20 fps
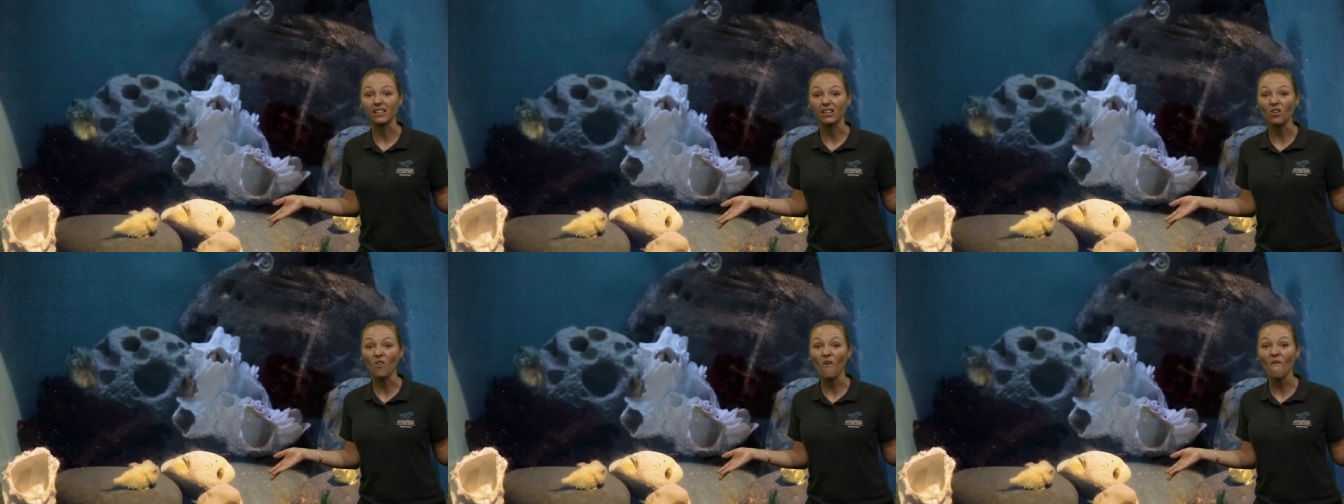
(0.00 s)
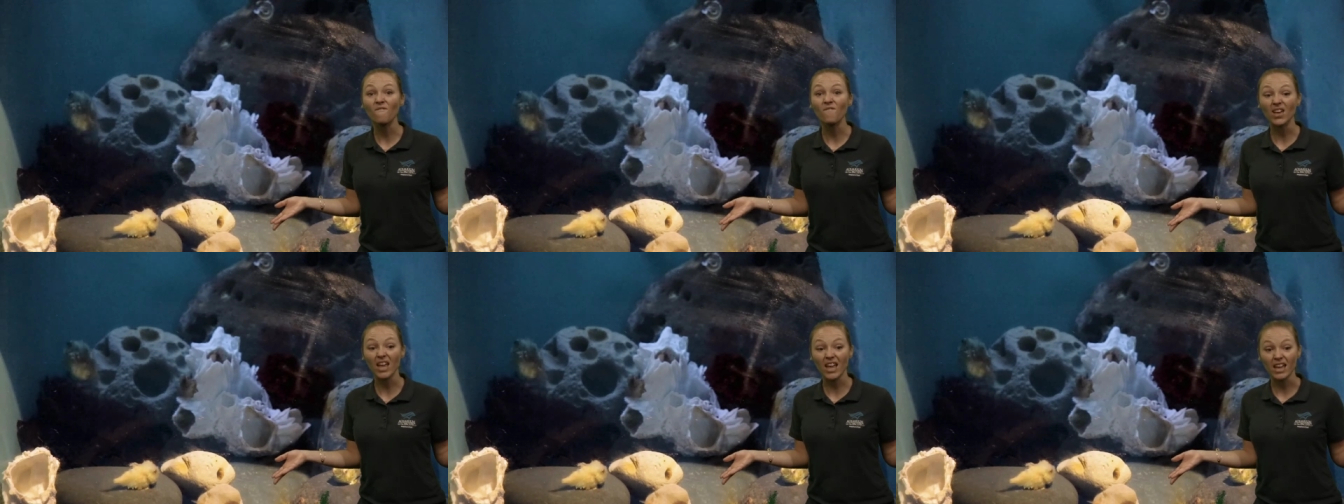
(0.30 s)
little
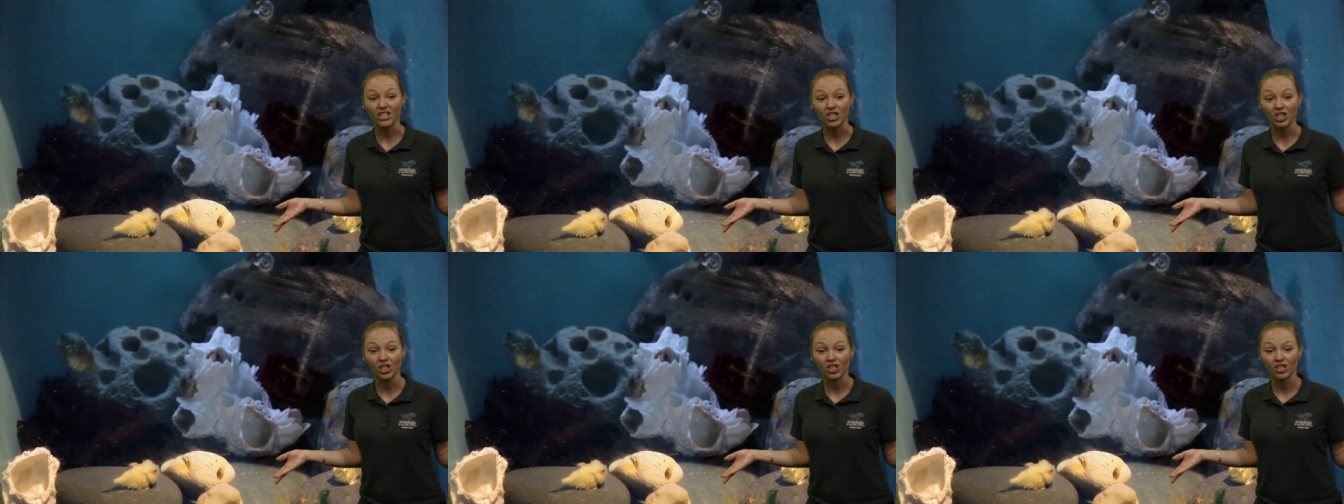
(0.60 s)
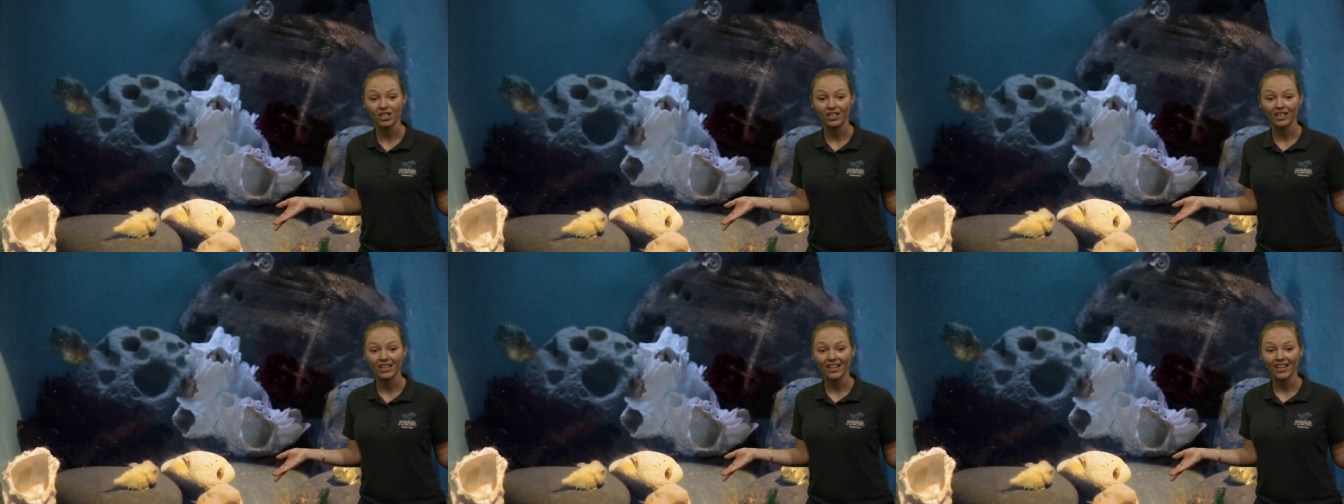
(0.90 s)
fish.
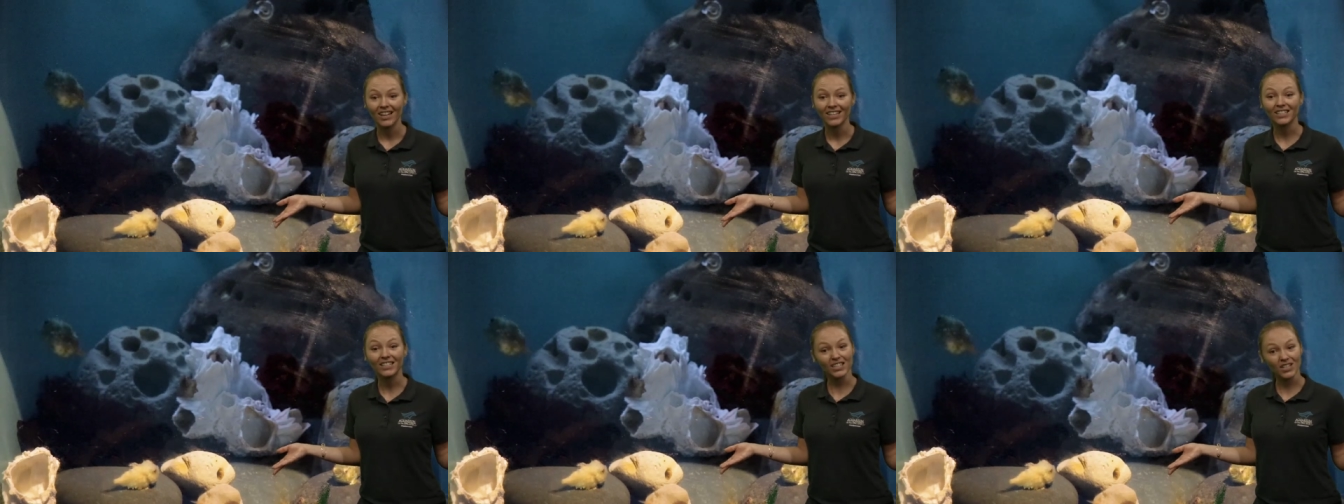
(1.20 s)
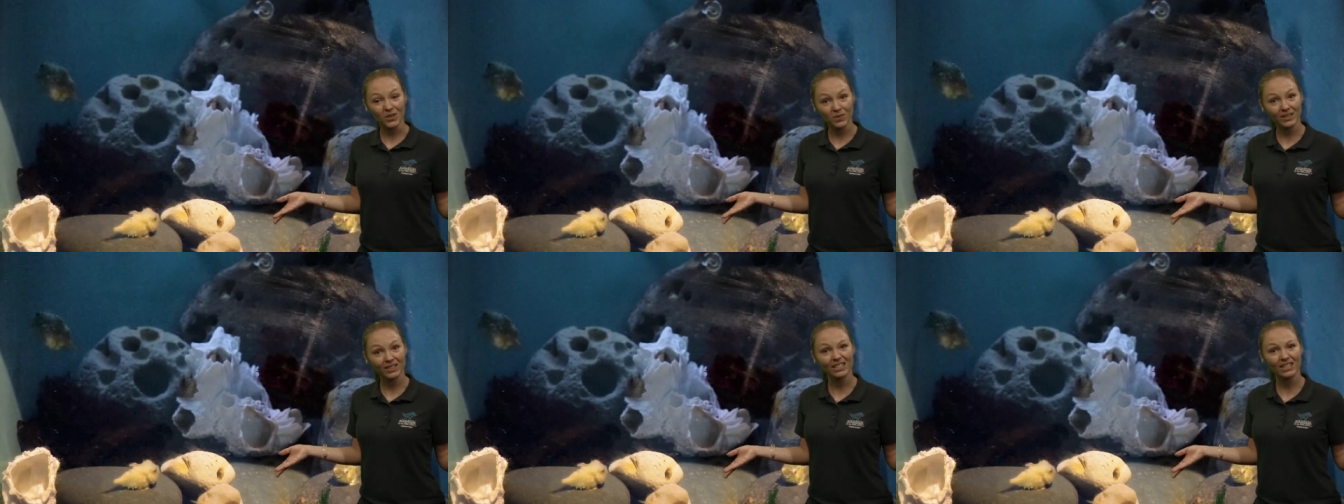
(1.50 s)
Do
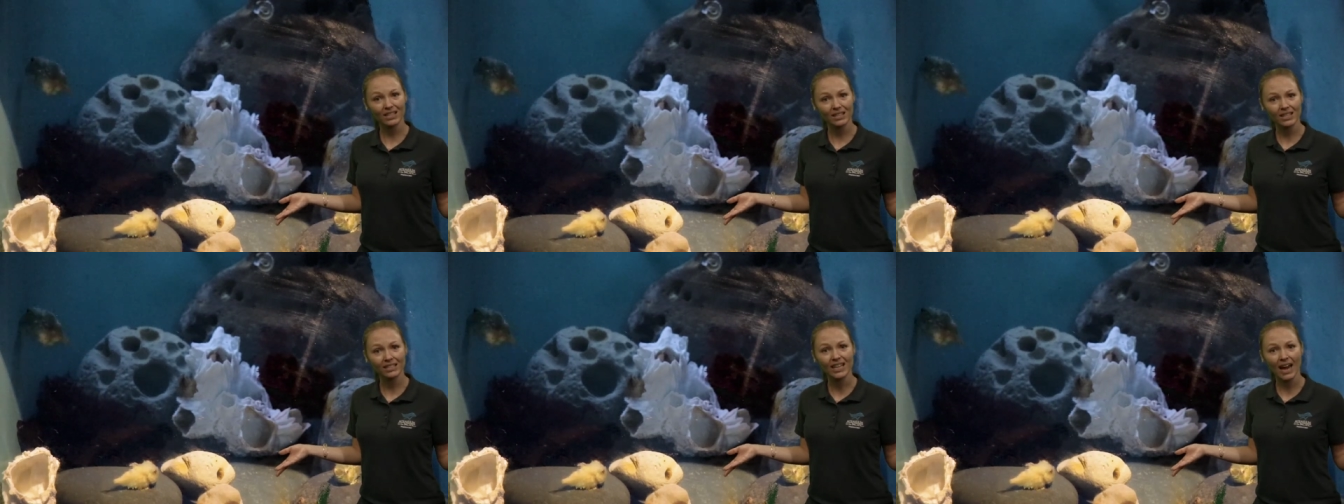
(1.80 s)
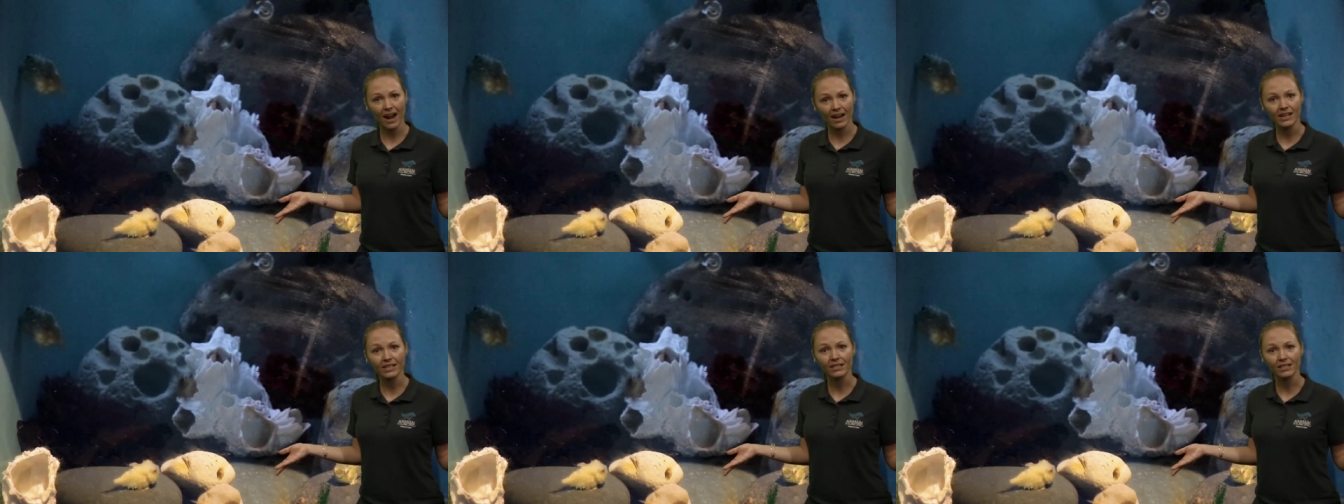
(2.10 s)
you see the
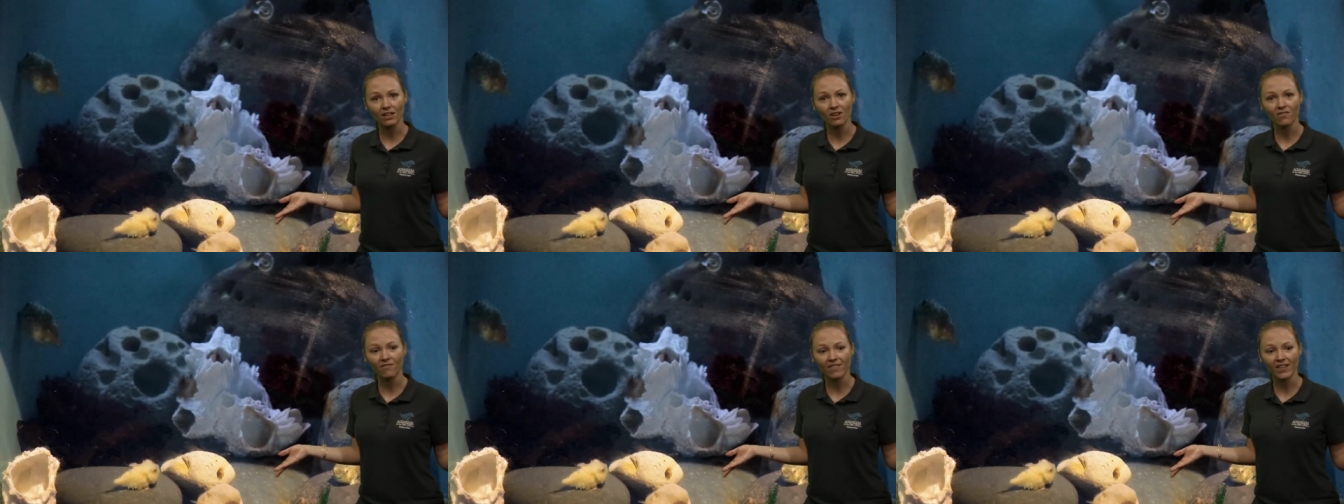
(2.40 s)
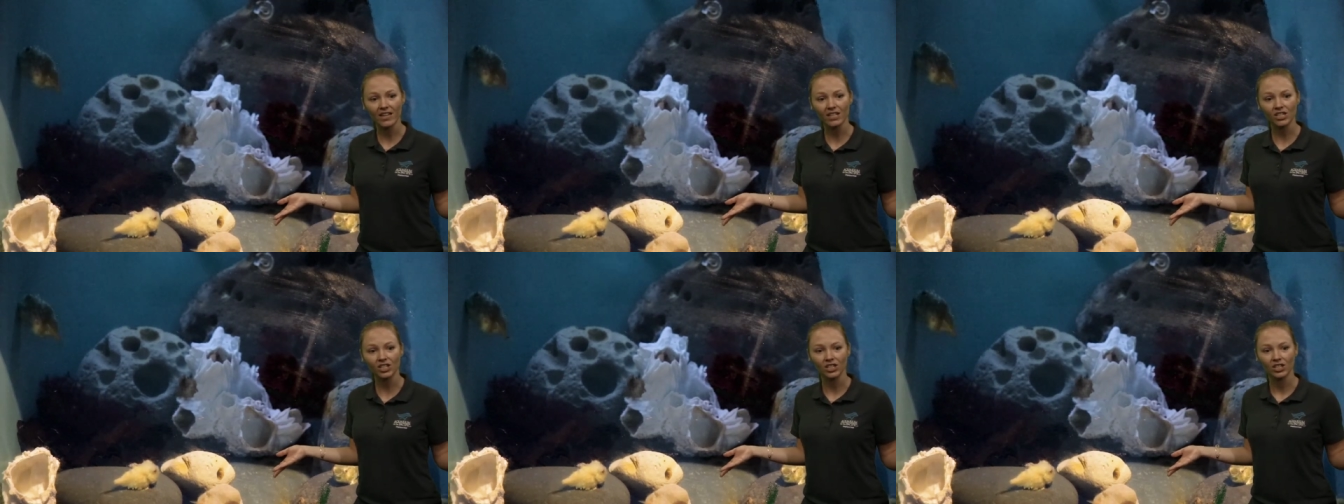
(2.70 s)
tiny little
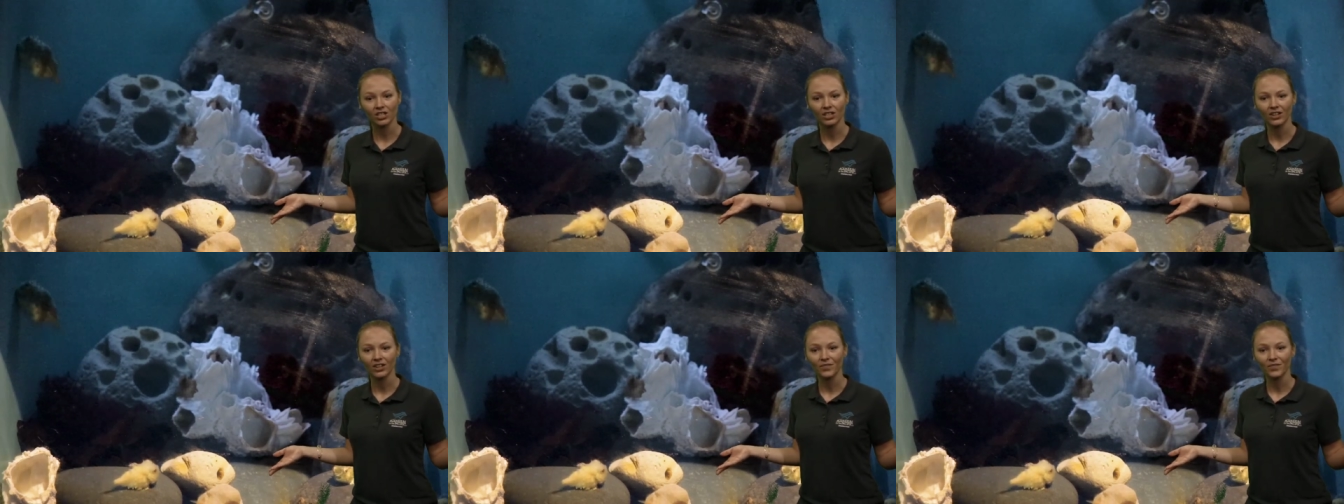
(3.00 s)
fish?